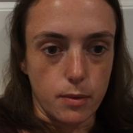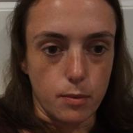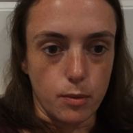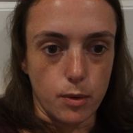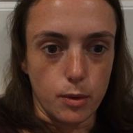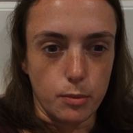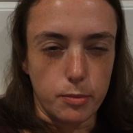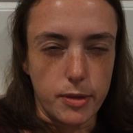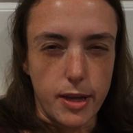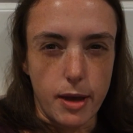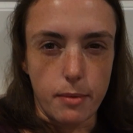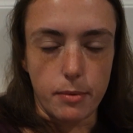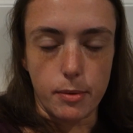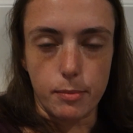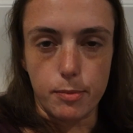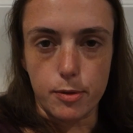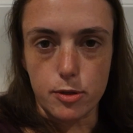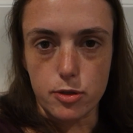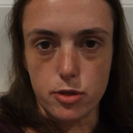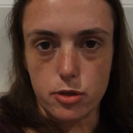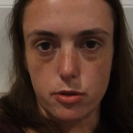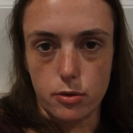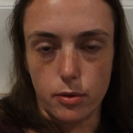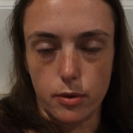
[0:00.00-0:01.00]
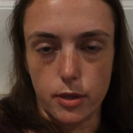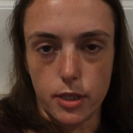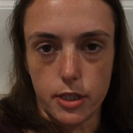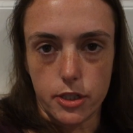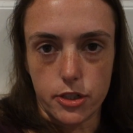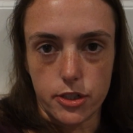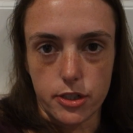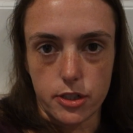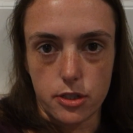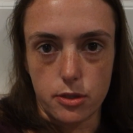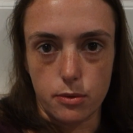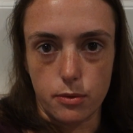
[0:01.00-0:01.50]
will be able to push through it and
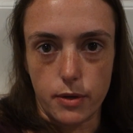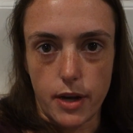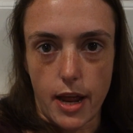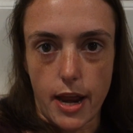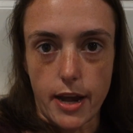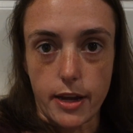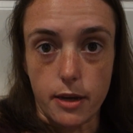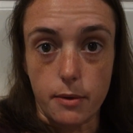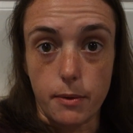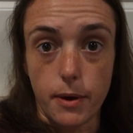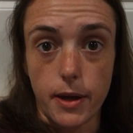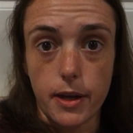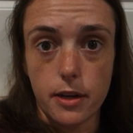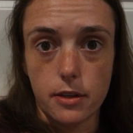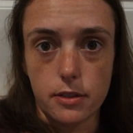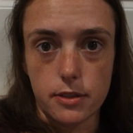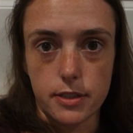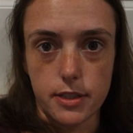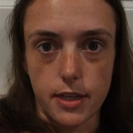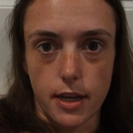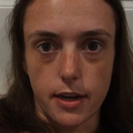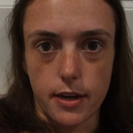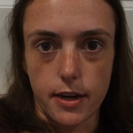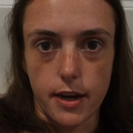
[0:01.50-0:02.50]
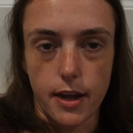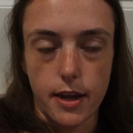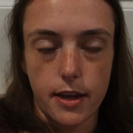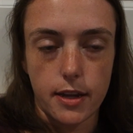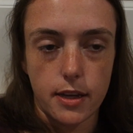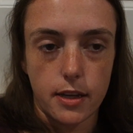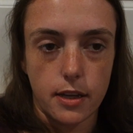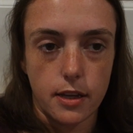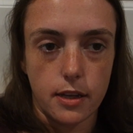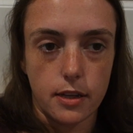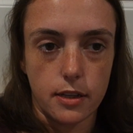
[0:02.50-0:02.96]
just do it anyway on Sunday